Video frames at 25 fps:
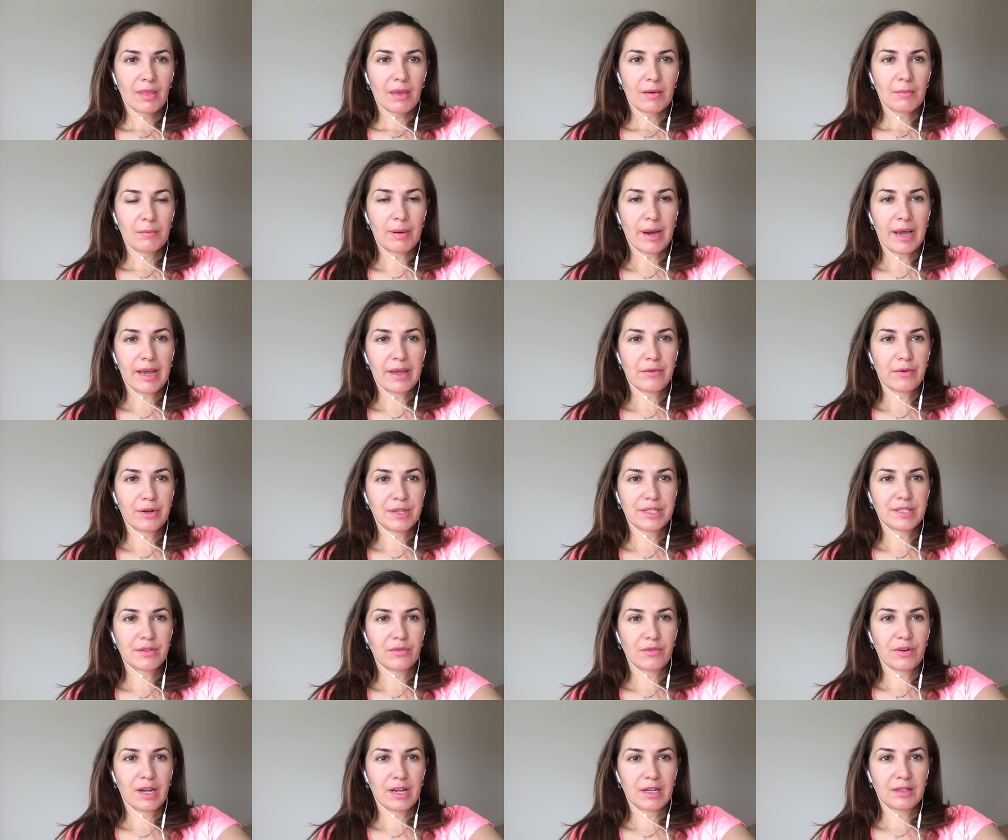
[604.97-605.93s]
buy a
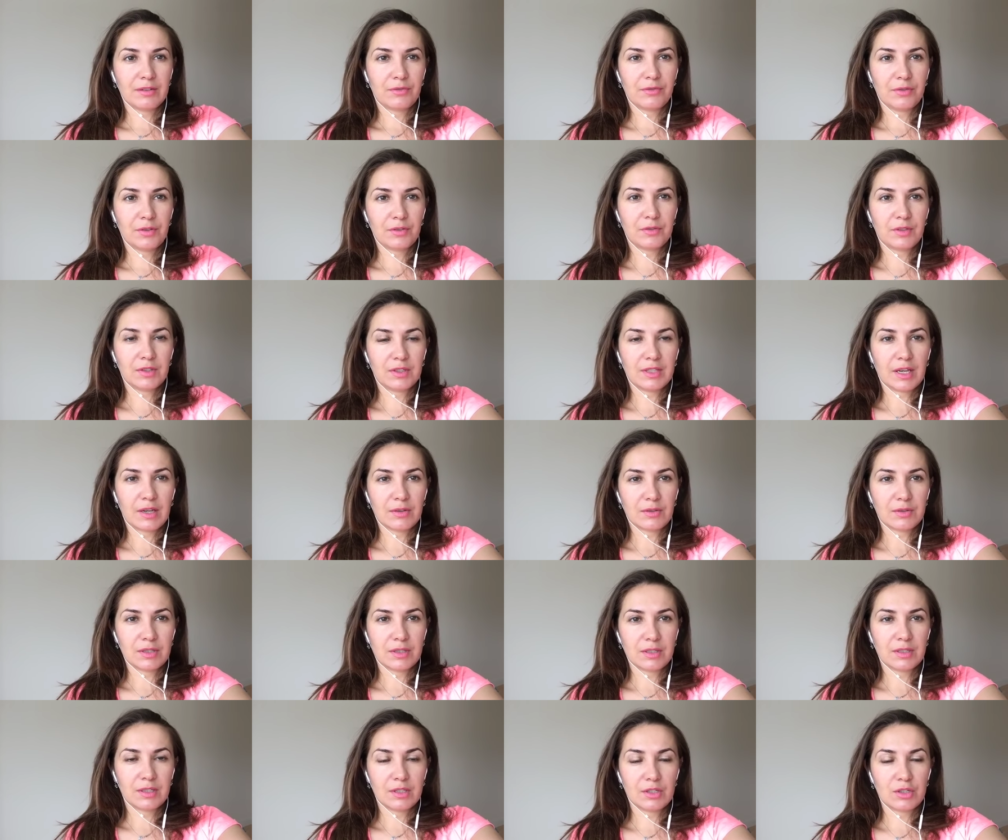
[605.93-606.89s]
restaurant,
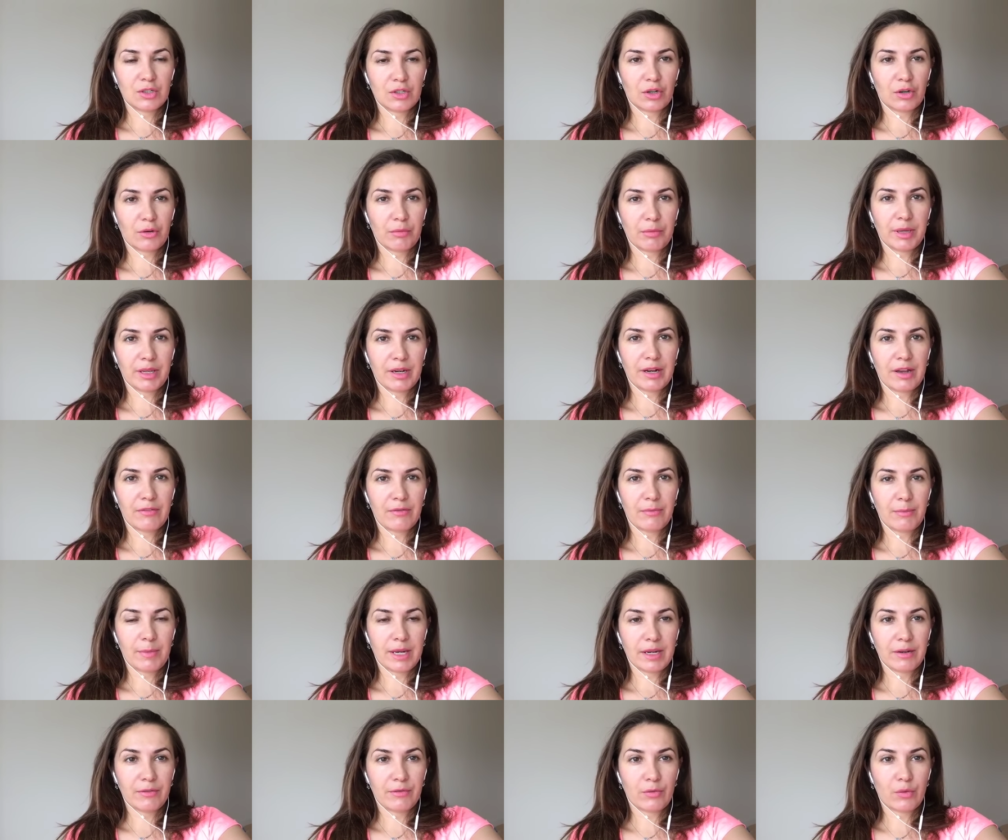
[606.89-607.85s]
50,000 is not going to be enough
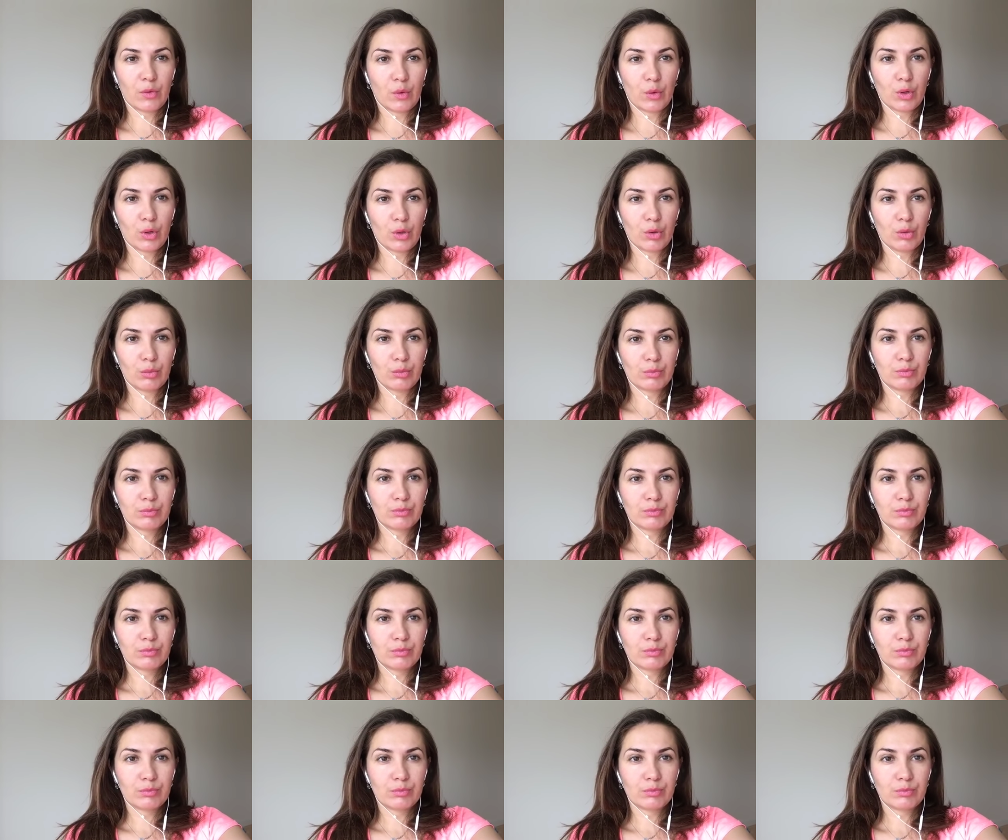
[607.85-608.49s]
money for you.